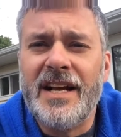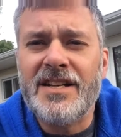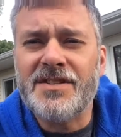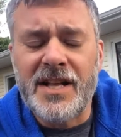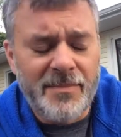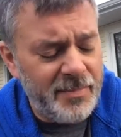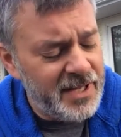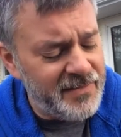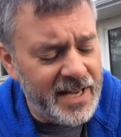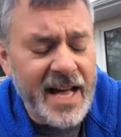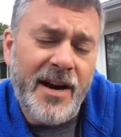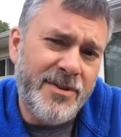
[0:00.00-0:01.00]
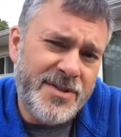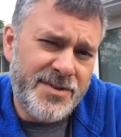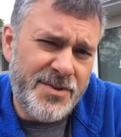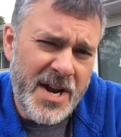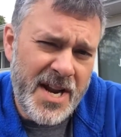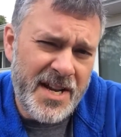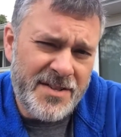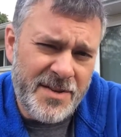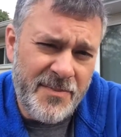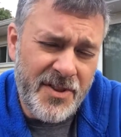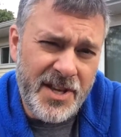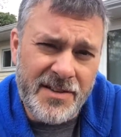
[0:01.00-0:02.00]
Actually, I believe I got it was trading
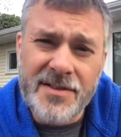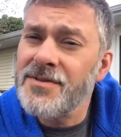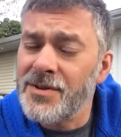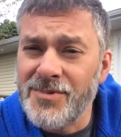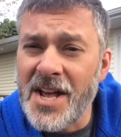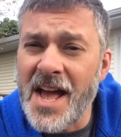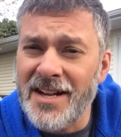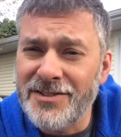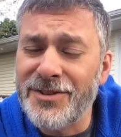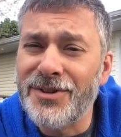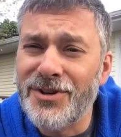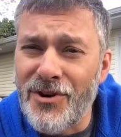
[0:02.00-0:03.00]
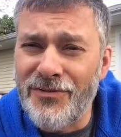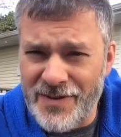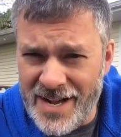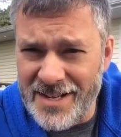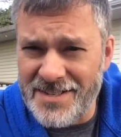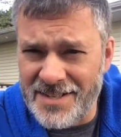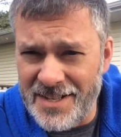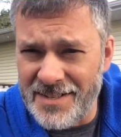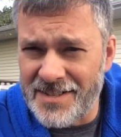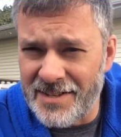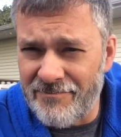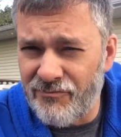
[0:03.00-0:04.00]
some things, some tactical go fast
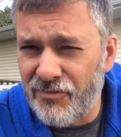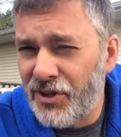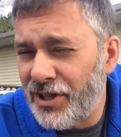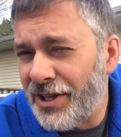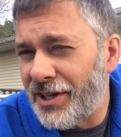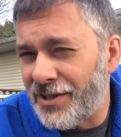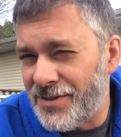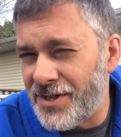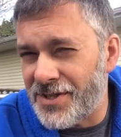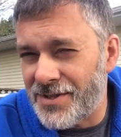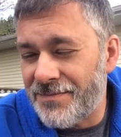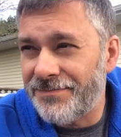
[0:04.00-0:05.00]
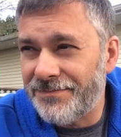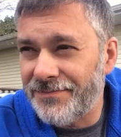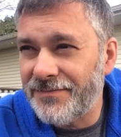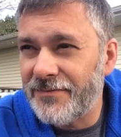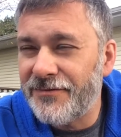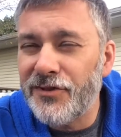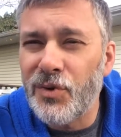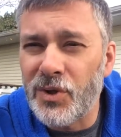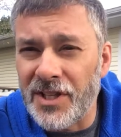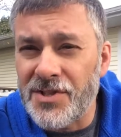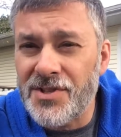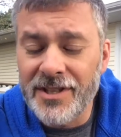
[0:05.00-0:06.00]
things that really are just
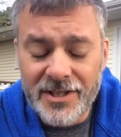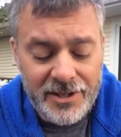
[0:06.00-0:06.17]
foolish.